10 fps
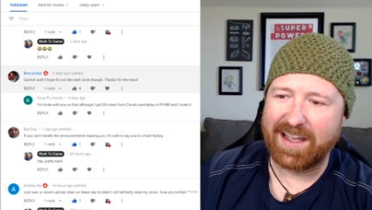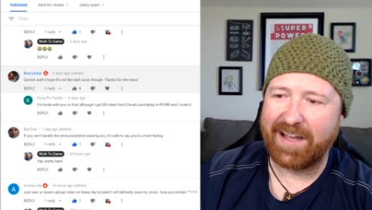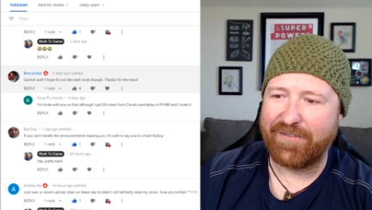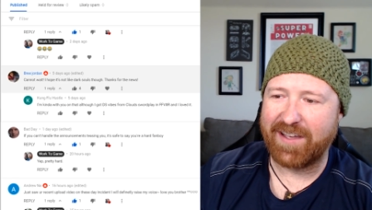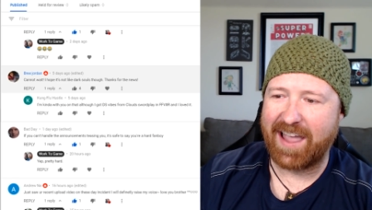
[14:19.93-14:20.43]

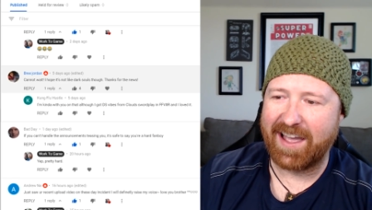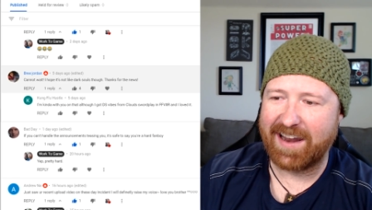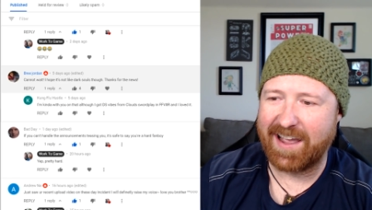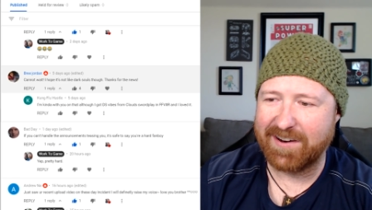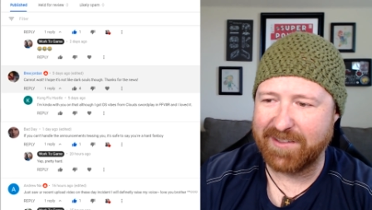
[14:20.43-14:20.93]
If you can't
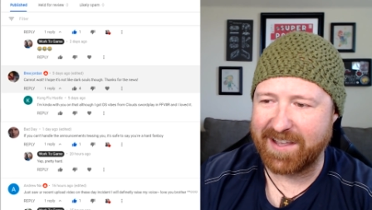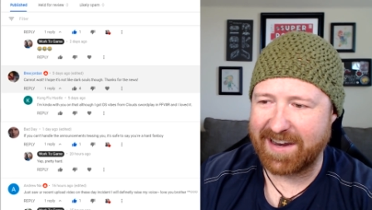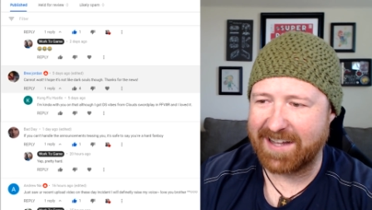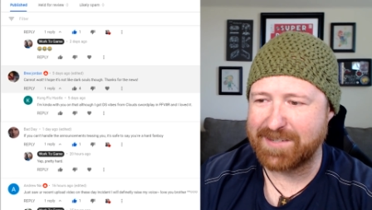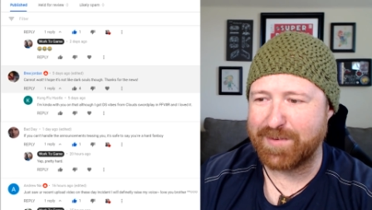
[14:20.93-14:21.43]
handle the
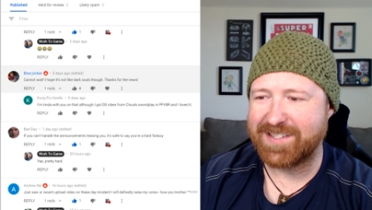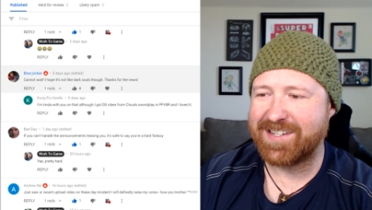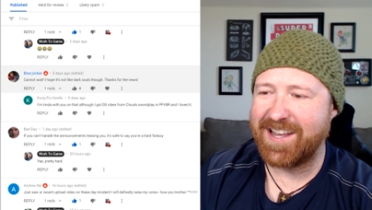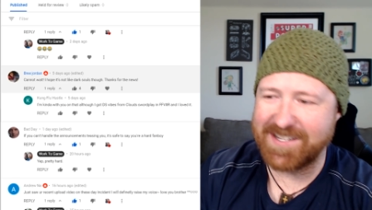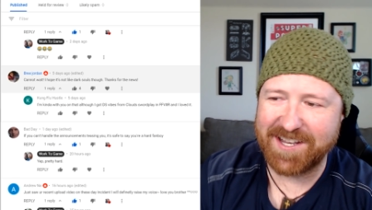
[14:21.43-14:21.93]
announcements
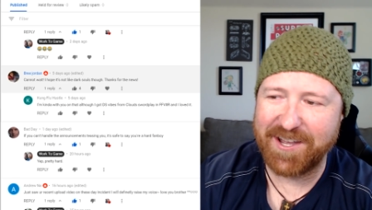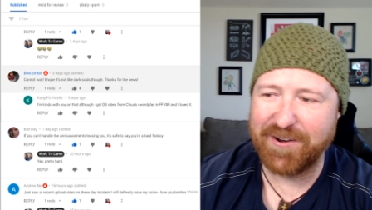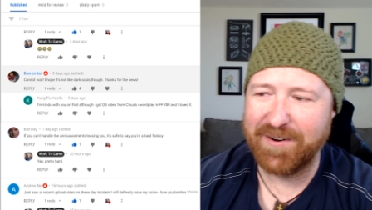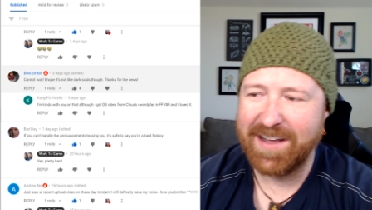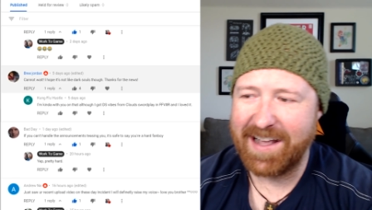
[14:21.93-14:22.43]
teasing
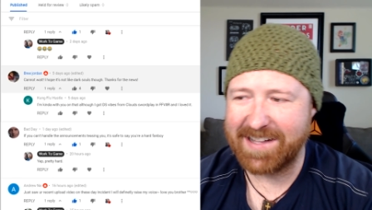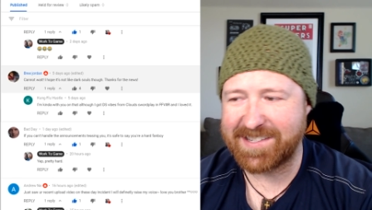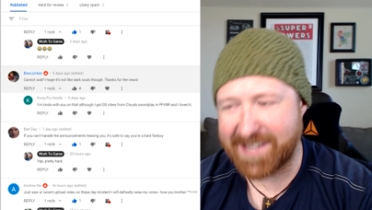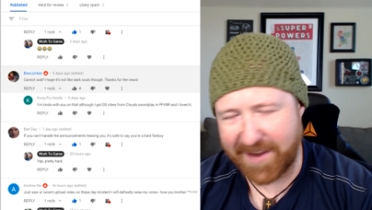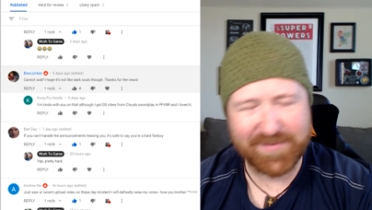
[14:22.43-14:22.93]
you, it's
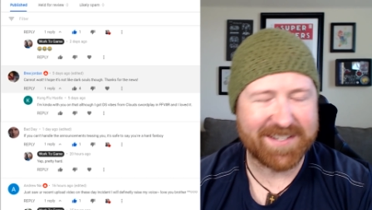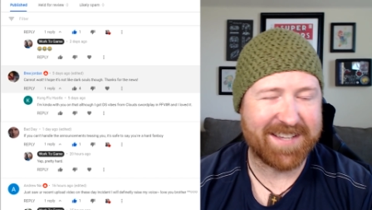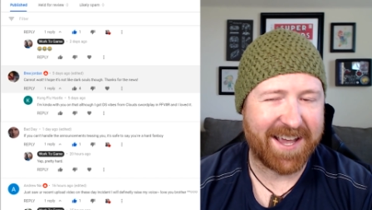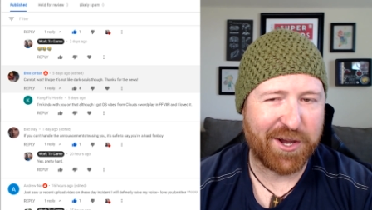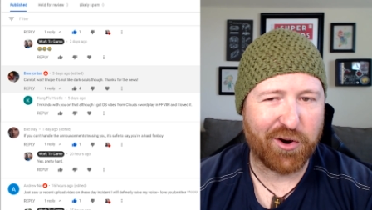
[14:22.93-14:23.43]
safe to
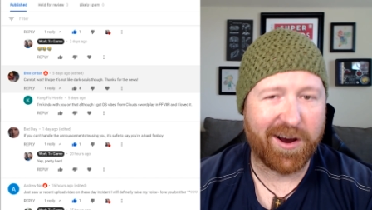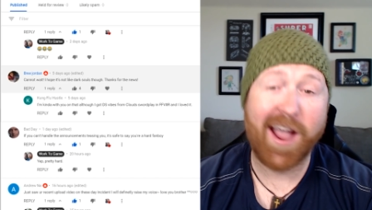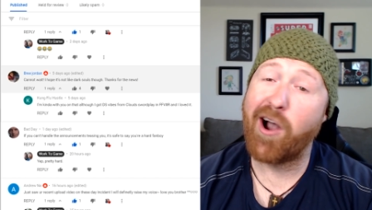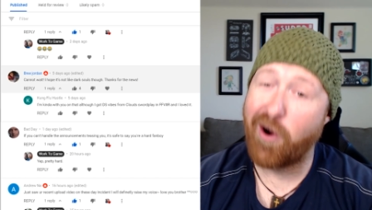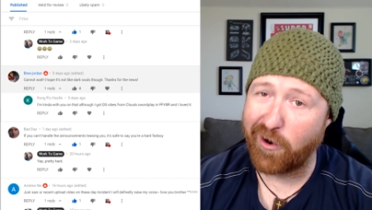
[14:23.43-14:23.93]
say you're a
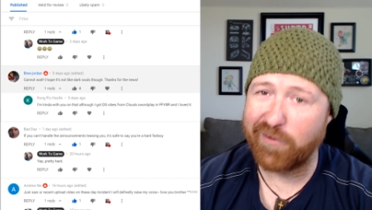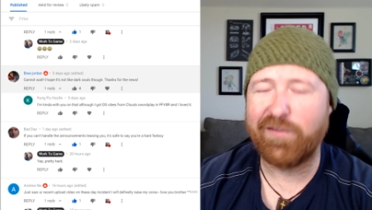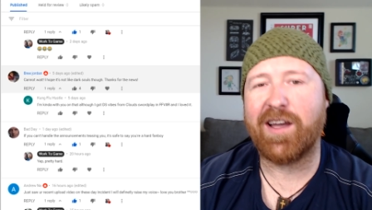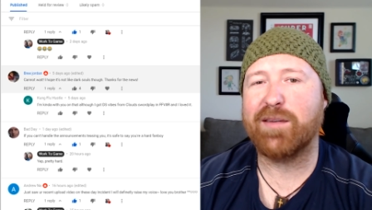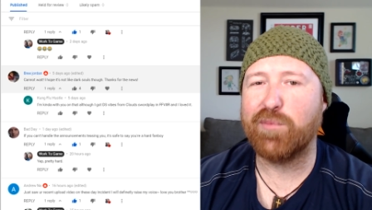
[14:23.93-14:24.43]
hard
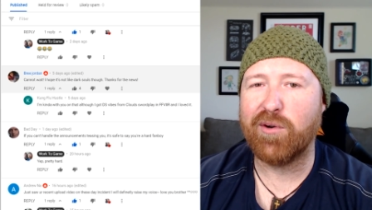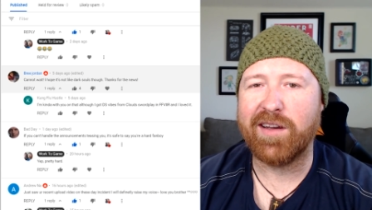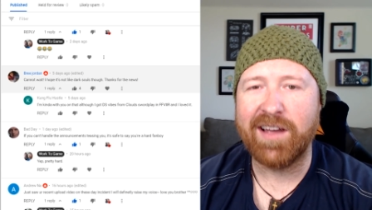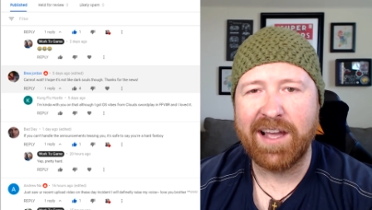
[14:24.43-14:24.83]
fanboy.